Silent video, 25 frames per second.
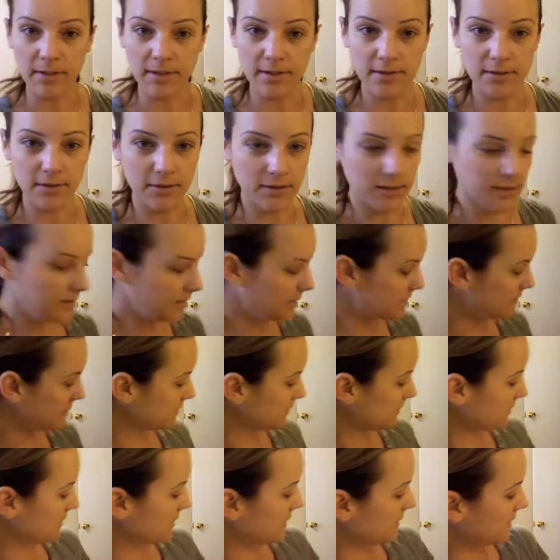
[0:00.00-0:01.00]
stole it.
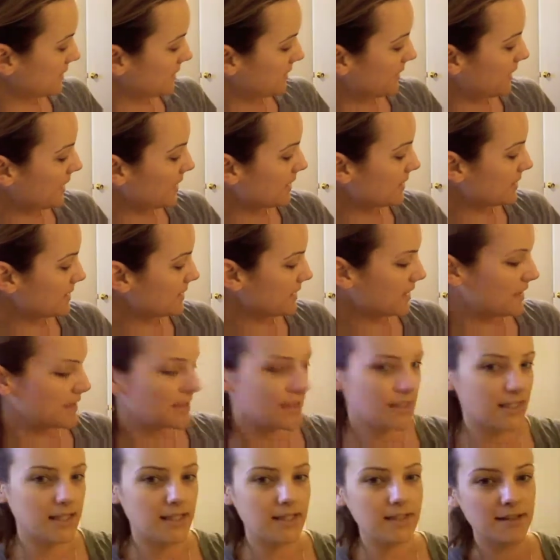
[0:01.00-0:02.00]
Thanks,
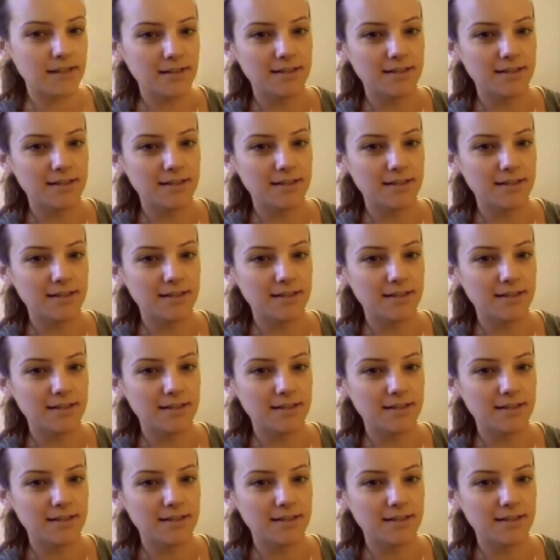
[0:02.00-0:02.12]
Annie.